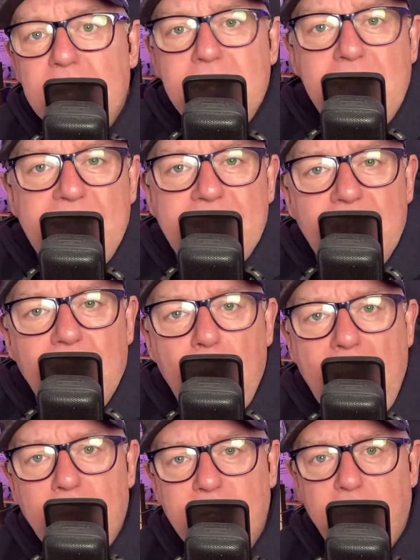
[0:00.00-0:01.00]
Need to know
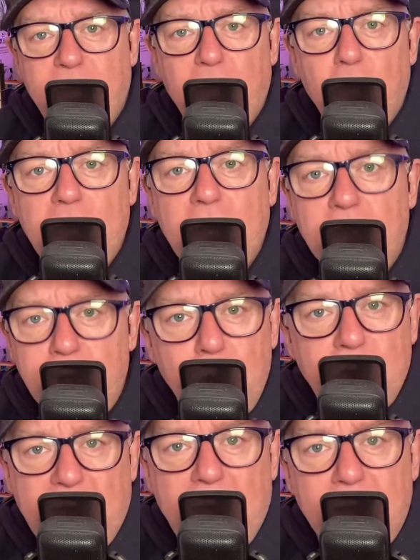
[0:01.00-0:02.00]
how to perform a new
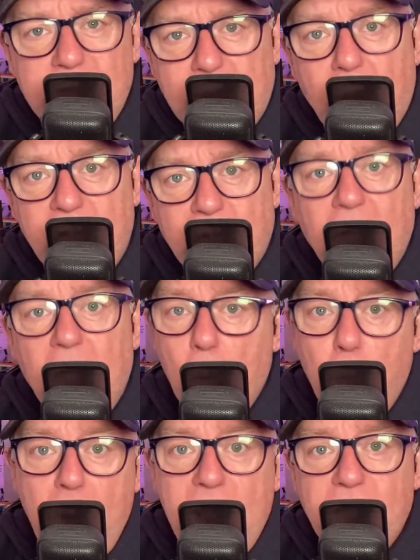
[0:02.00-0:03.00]
task either
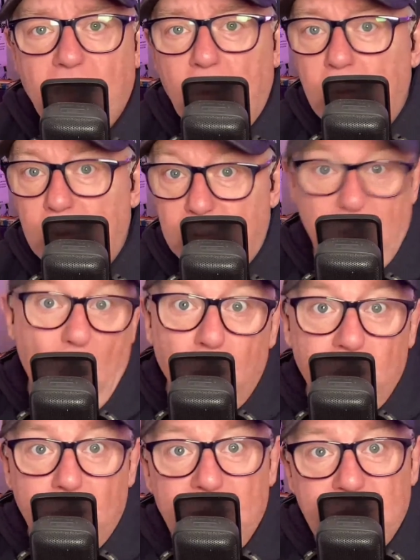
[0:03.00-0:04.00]
with or
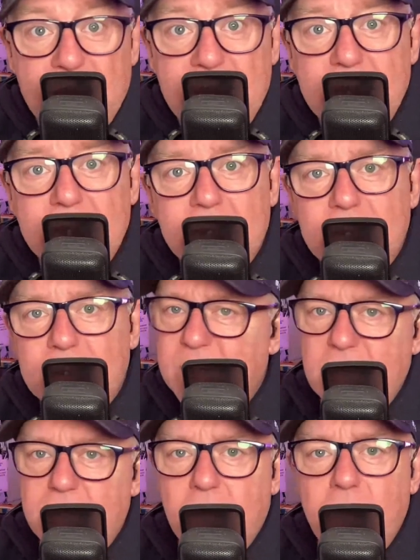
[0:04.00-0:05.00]
on the machine?
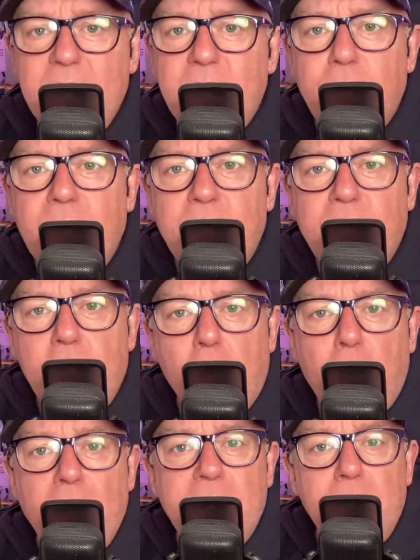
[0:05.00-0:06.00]
No need to reach for the
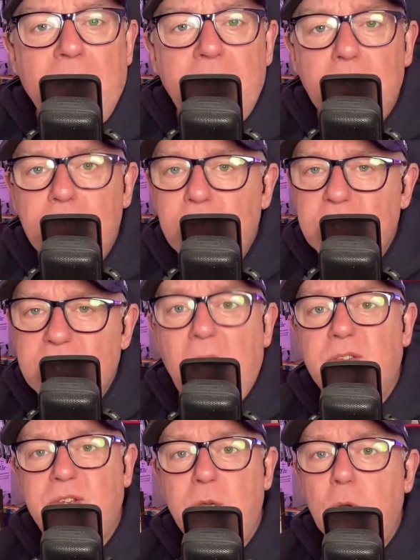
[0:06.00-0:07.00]
operator manual. Just
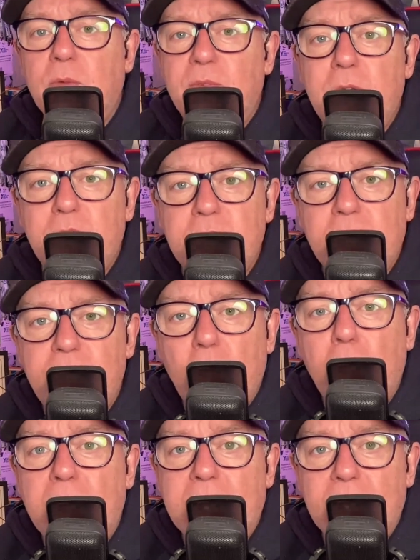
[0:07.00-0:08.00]
ask your version of
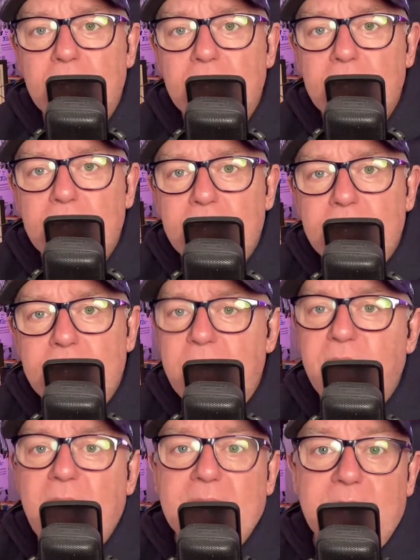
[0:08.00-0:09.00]
Nobby.
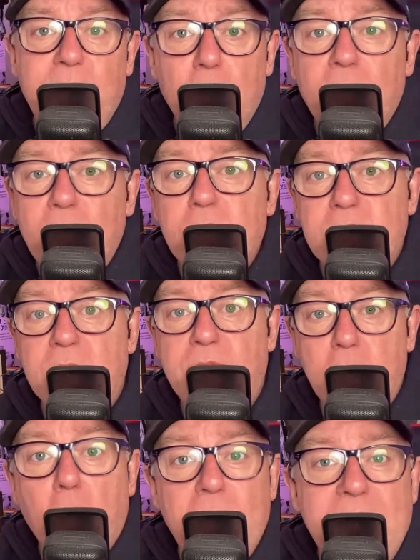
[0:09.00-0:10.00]
In fact, if your version of
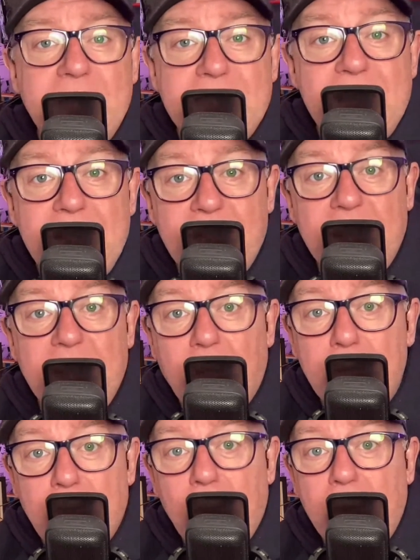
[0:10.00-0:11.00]
Nobby is anything
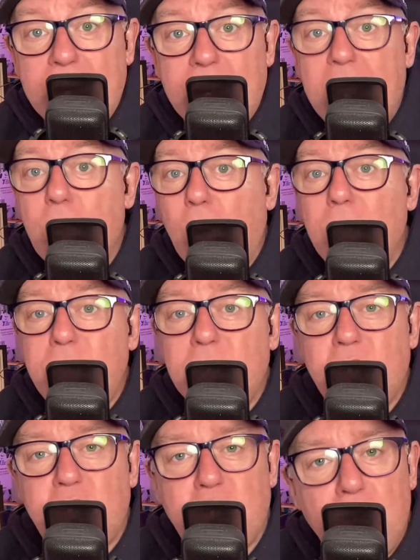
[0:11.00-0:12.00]
like mine, it won't
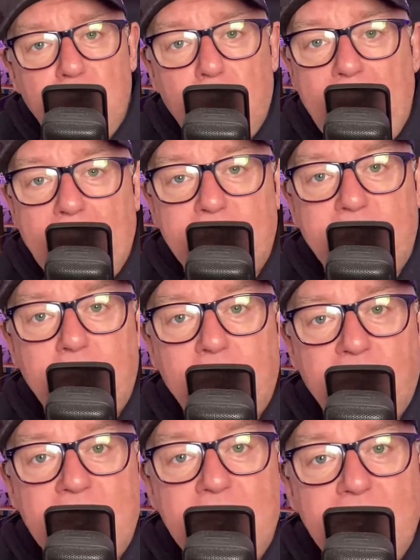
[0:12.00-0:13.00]
just show you how to do a
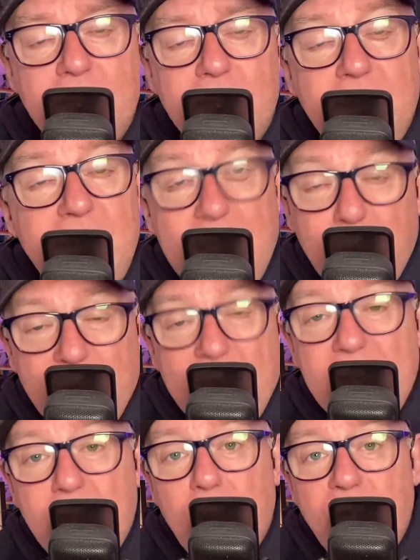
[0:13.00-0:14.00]
thing, it will
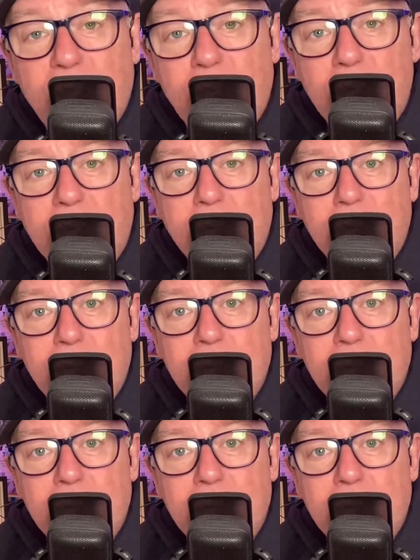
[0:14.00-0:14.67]
then do it for you.